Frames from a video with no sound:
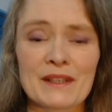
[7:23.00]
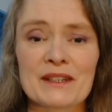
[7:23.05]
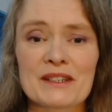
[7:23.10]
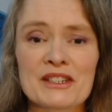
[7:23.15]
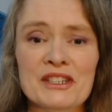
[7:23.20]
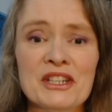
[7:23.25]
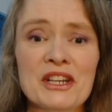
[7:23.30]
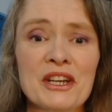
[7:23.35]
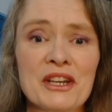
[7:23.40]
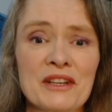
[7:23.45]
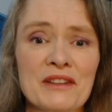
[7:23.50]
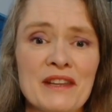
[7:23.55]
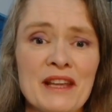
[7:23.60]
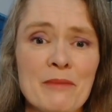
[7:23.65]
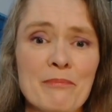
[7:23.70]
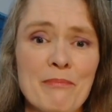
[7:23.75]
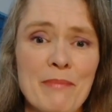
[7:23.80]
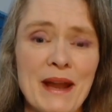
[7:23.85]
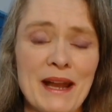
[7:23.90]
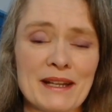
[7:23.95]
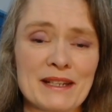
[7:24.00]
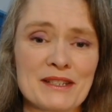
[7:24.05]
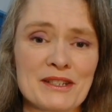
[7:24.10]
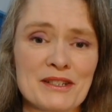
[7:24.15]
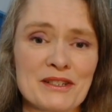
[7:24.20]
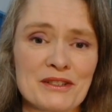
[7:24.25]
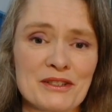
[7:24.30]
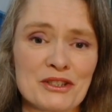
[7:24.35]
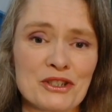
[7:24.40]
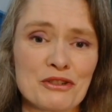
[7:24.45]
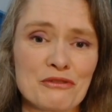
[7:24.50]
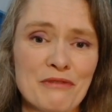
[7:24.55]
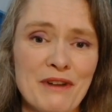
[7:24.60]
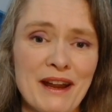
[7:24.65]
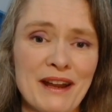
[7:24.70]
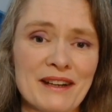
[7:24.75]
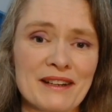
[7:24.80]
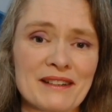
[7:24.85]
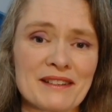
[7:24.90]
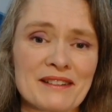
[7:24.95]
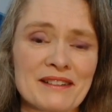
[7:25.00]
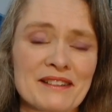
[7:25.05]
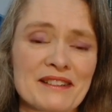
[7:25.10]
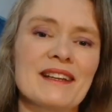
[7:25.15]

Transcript: turn their backs to the track.